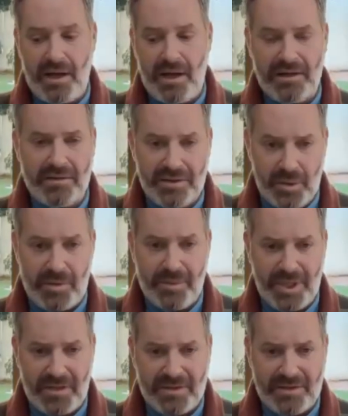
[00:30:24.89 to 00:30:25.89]
do you want
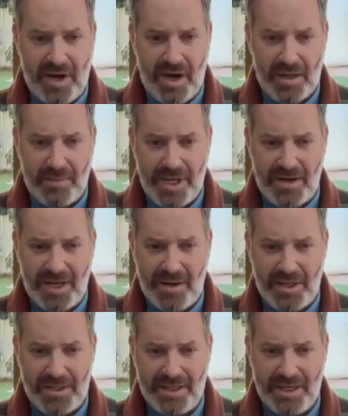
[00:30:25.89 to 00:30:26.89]
me to talk about how
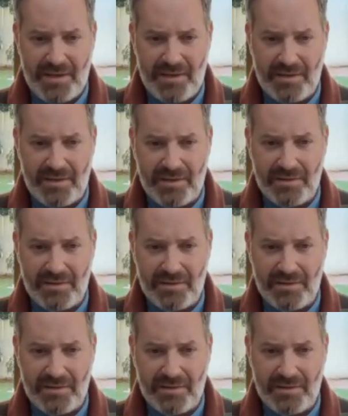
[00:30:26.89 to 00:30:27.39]
I did that or